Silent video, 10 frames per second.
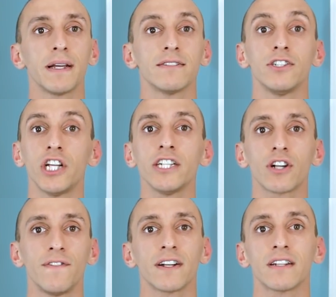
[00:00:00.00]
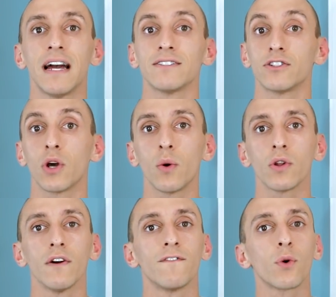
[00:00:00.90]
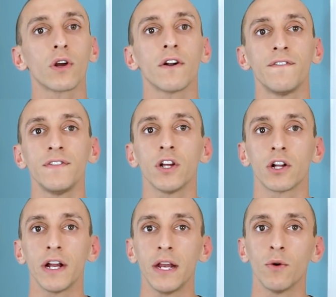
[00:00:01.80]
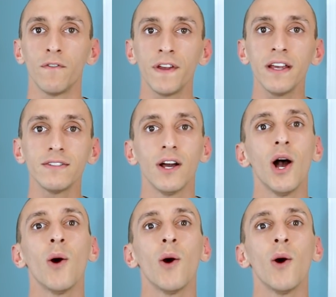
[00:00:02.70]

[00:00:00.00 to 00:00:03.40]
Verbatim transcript: because the Chase Trifecta has a total of $450 annual fees,